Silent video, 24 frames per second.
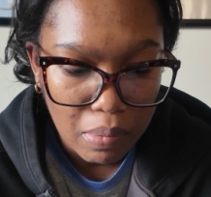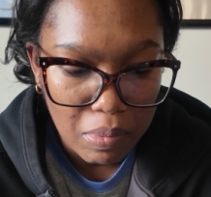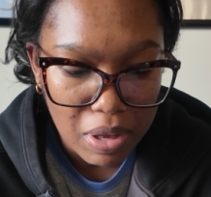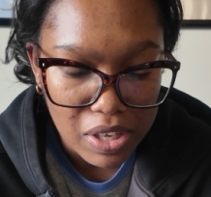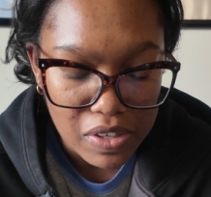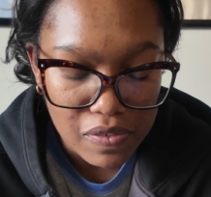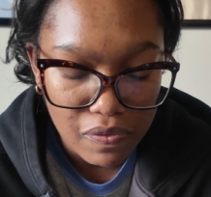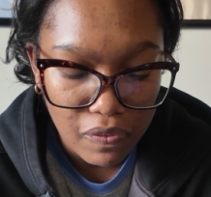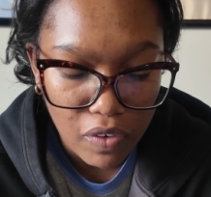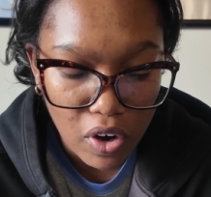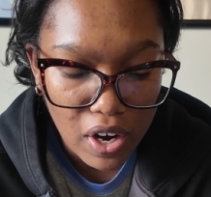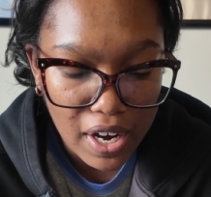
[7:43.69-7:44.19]

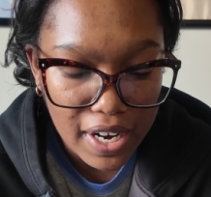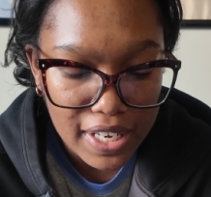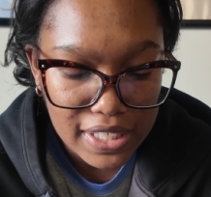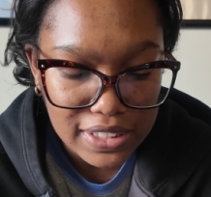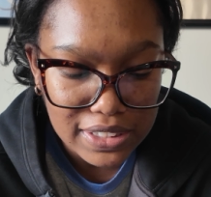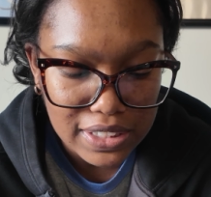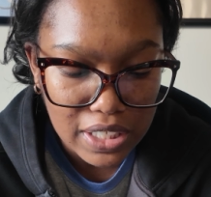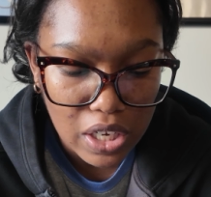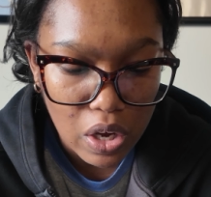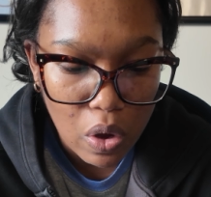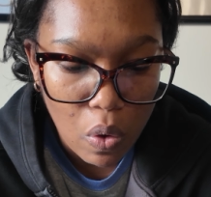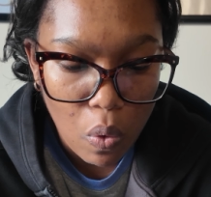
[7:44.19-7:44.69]
As far as
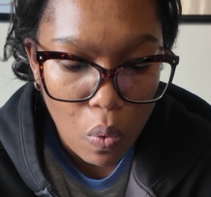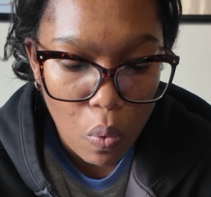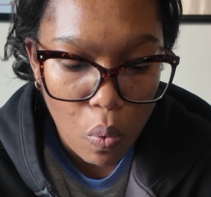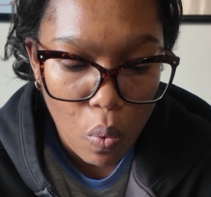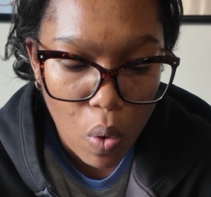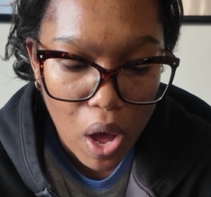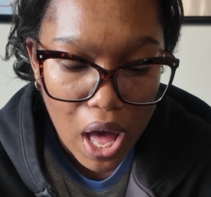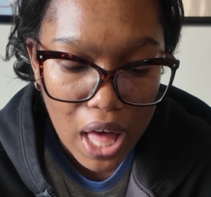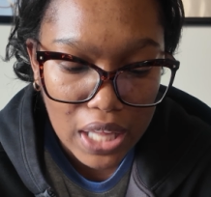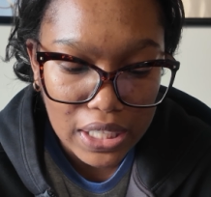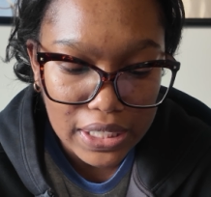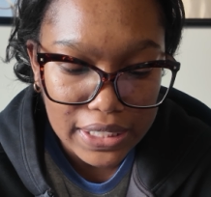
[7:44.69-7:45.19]
the
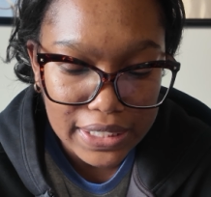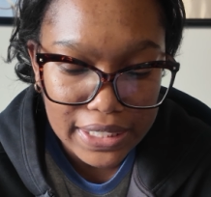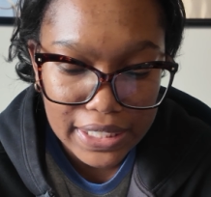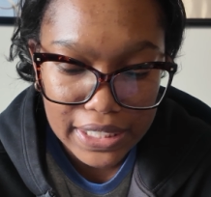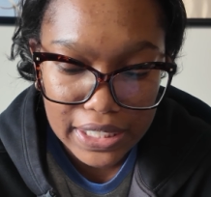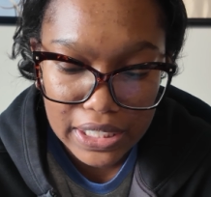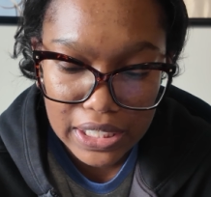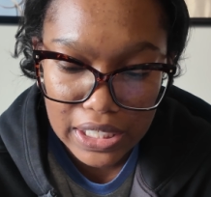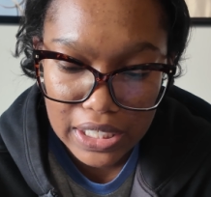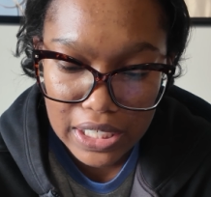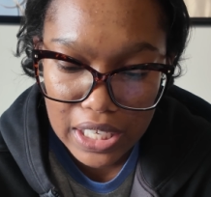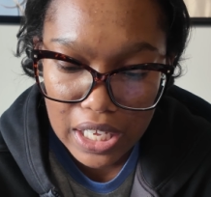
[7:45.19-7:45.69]

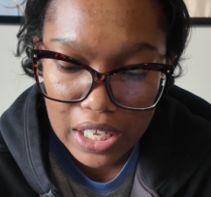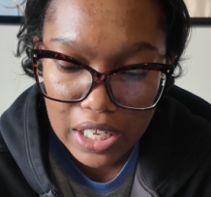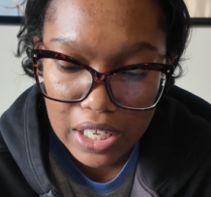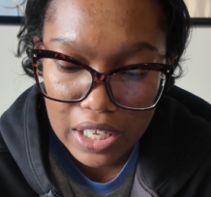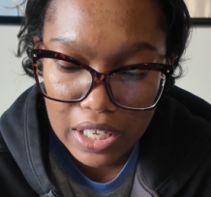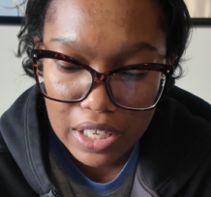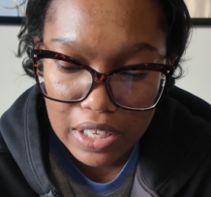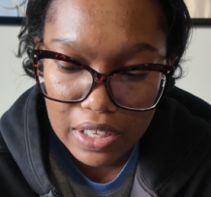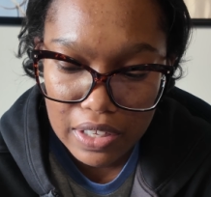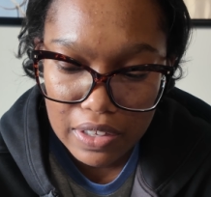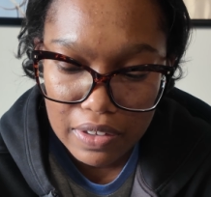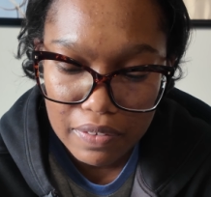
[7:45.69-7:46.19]
quality
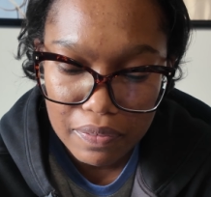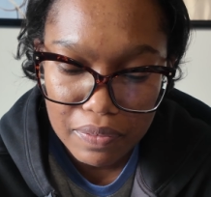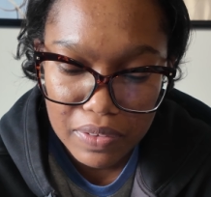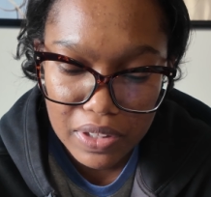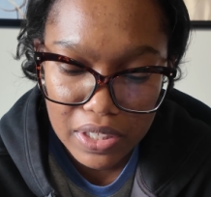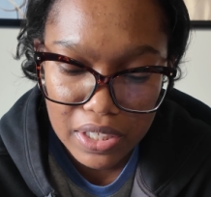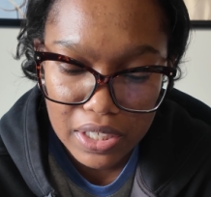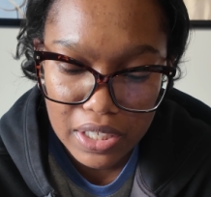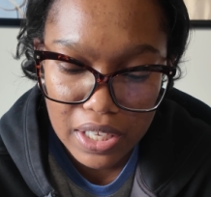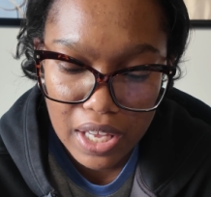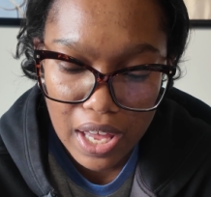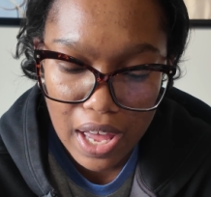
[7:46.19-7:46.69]
of
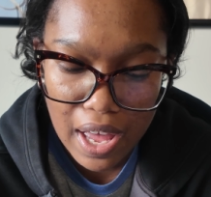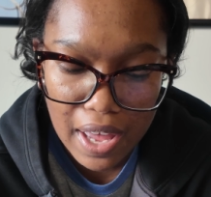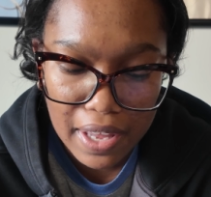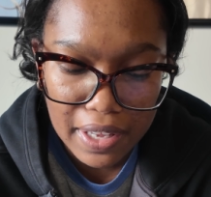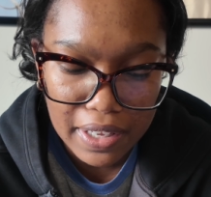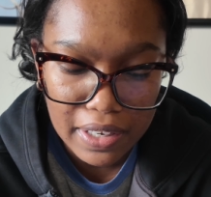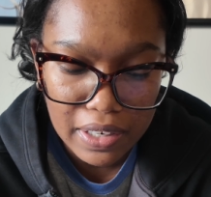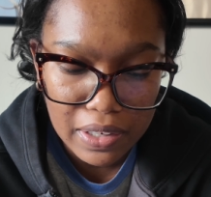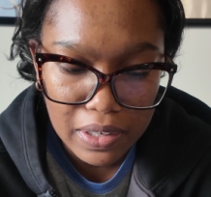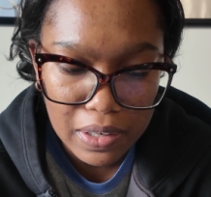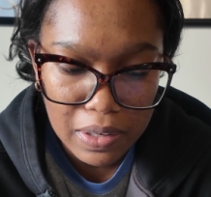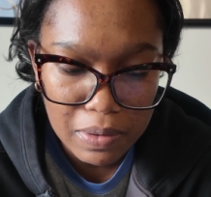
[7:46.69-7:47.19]
the
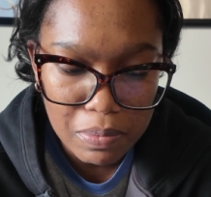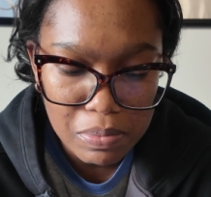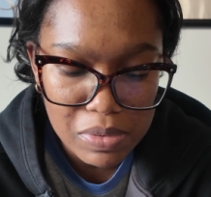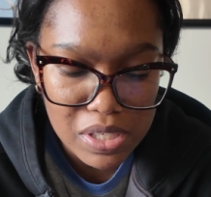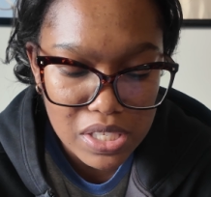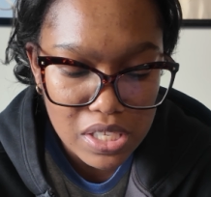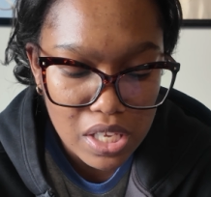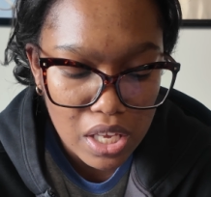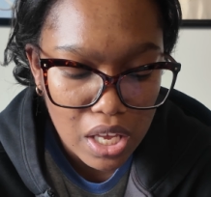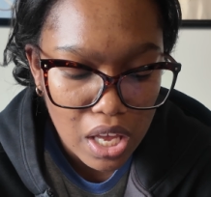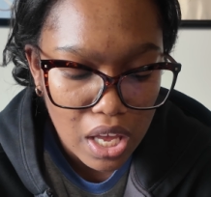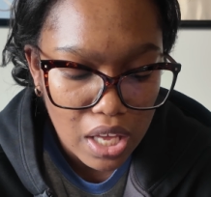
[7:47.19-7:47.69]

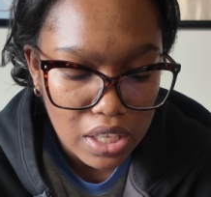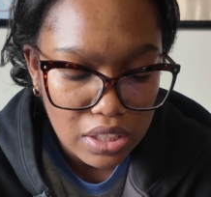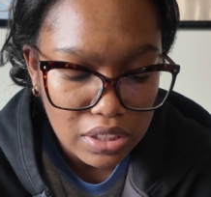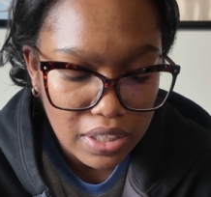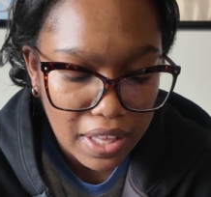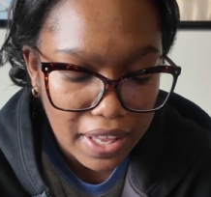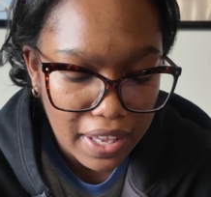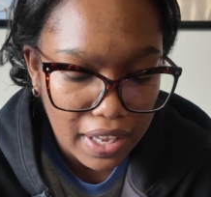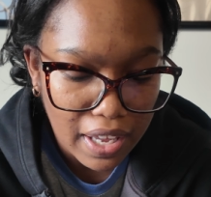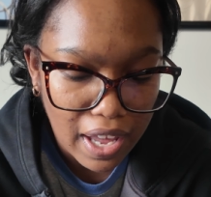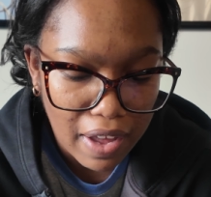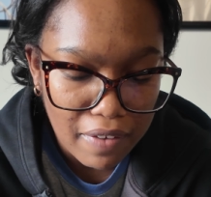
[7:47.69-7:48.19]
items,
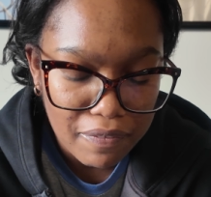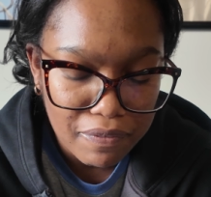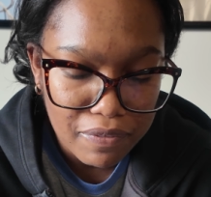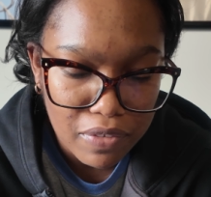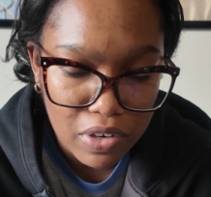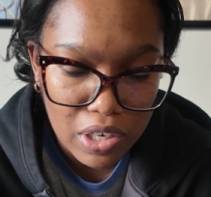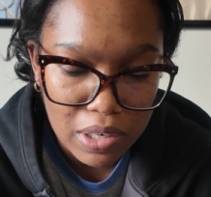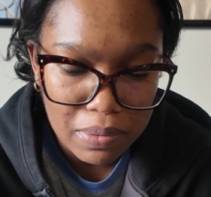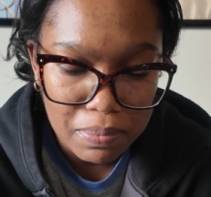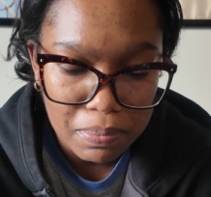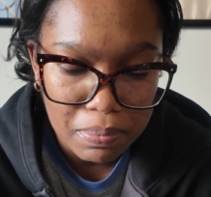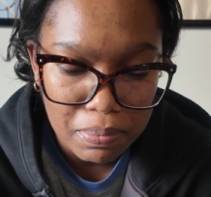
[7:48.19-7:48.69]
like
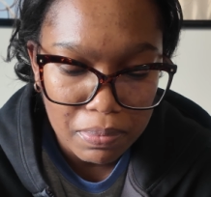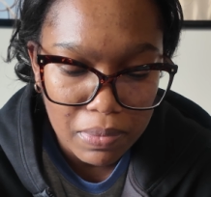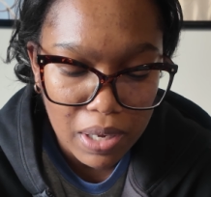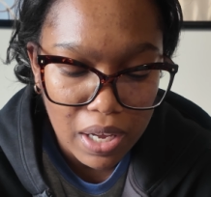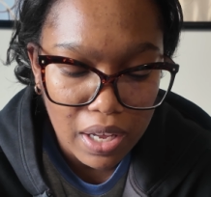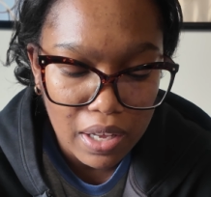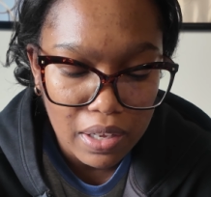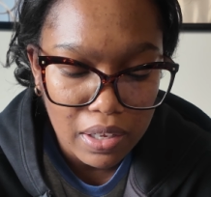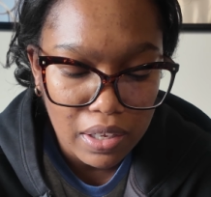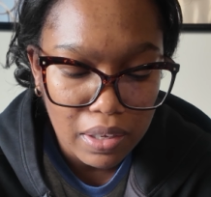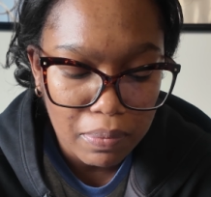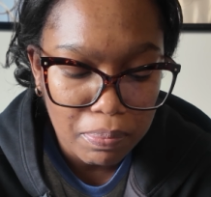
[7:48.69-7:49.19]
for
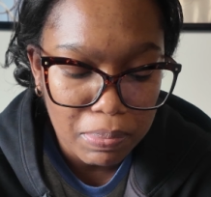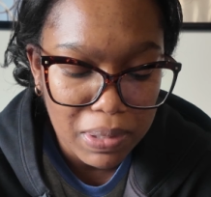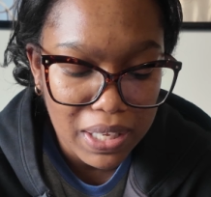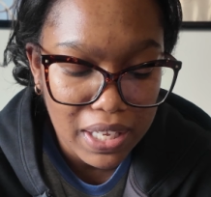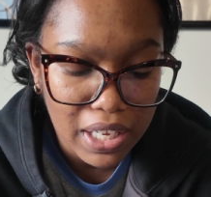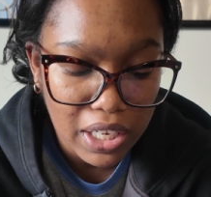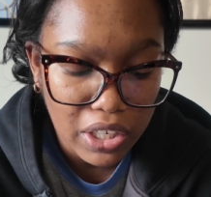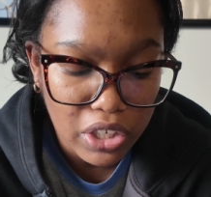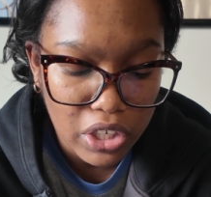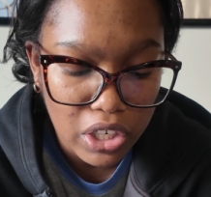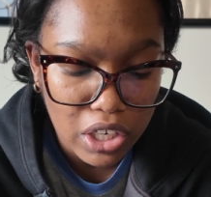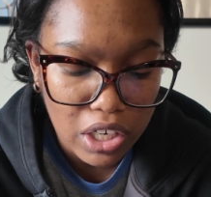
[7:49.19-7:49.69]
a
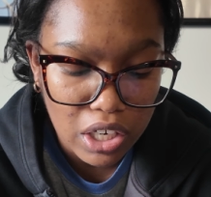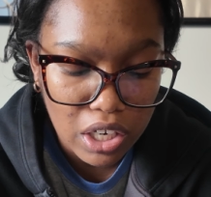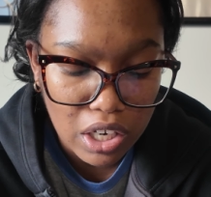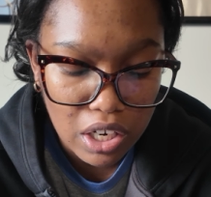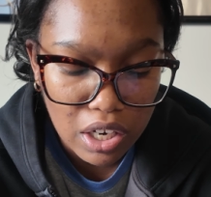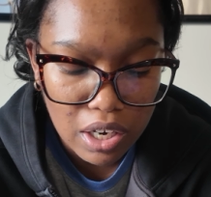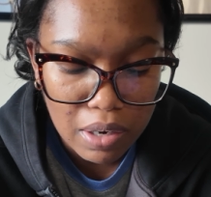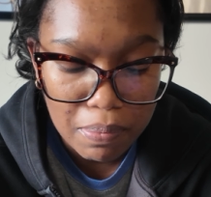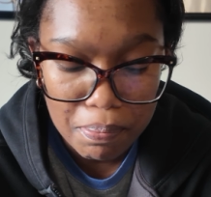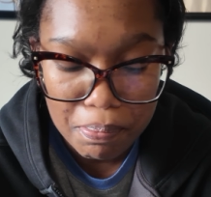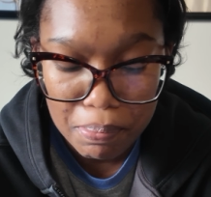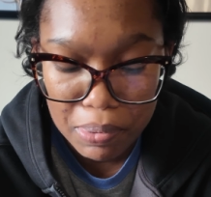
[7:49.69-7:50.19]

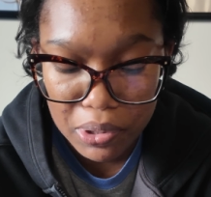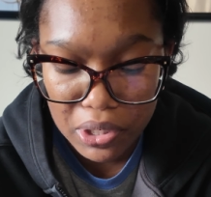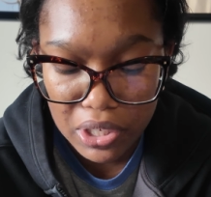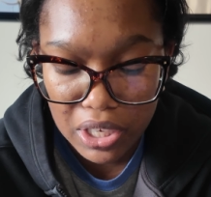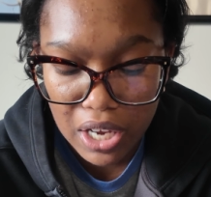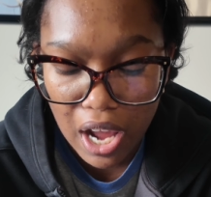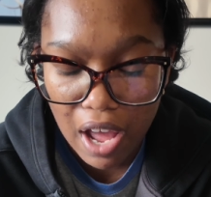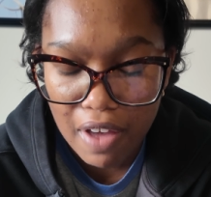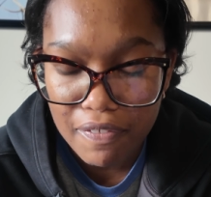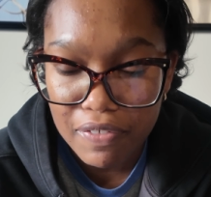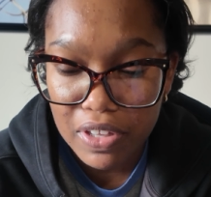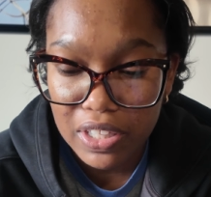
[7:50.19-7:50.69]
beginner
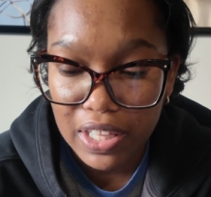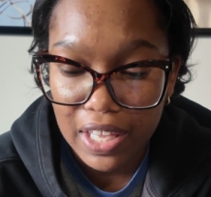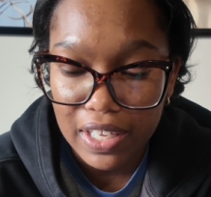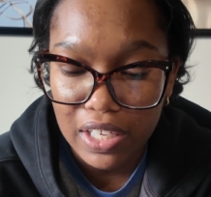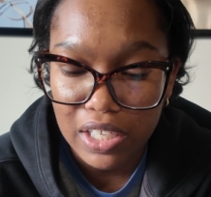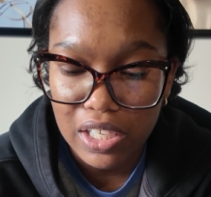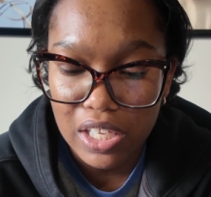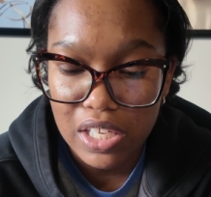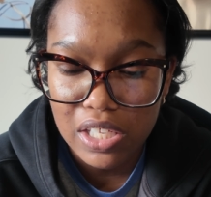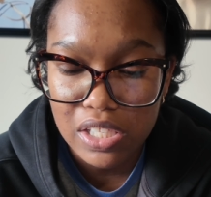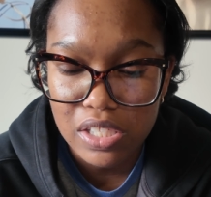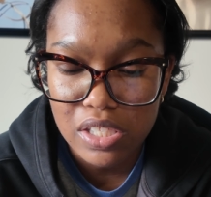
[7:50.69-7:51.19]
book, I feel like
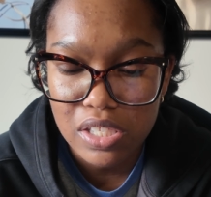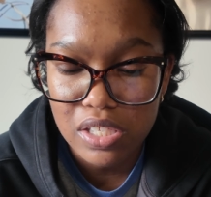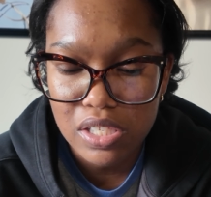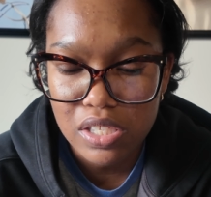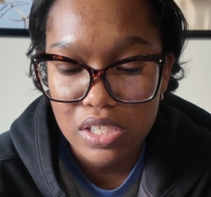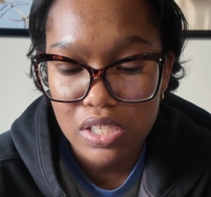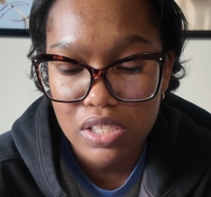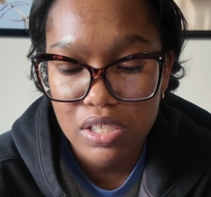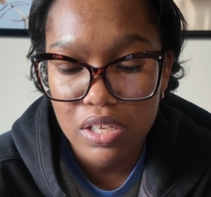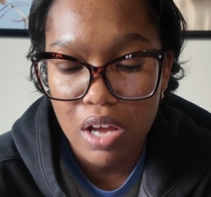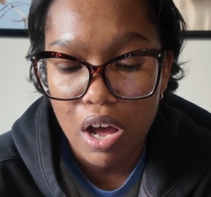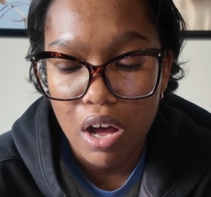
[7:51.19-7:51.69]

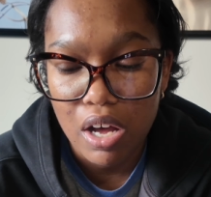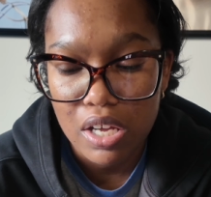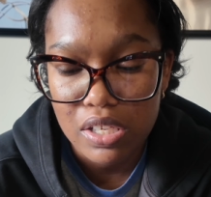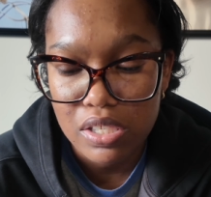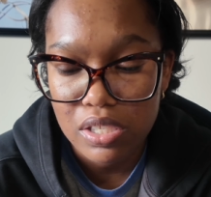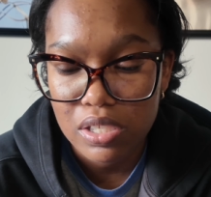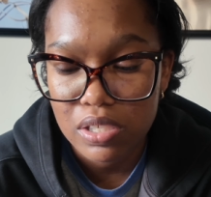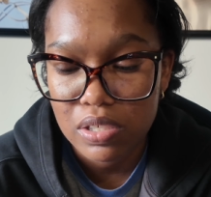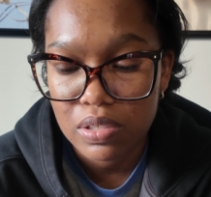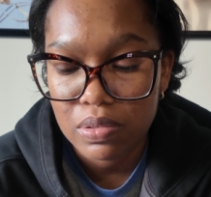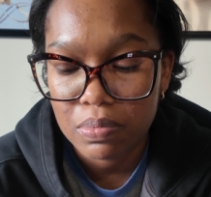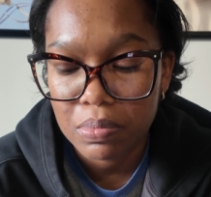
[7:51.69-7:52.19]
it's
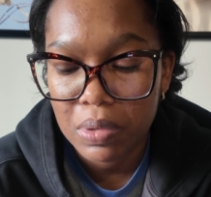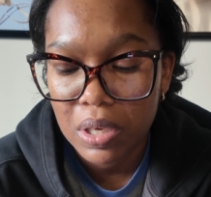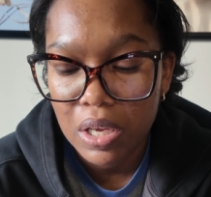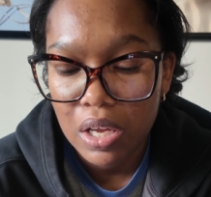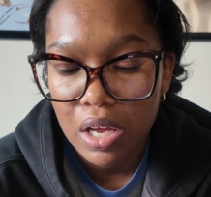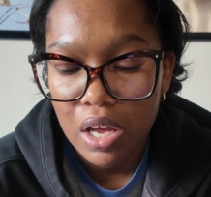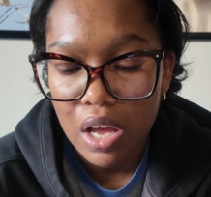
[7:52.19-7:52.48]
awesome.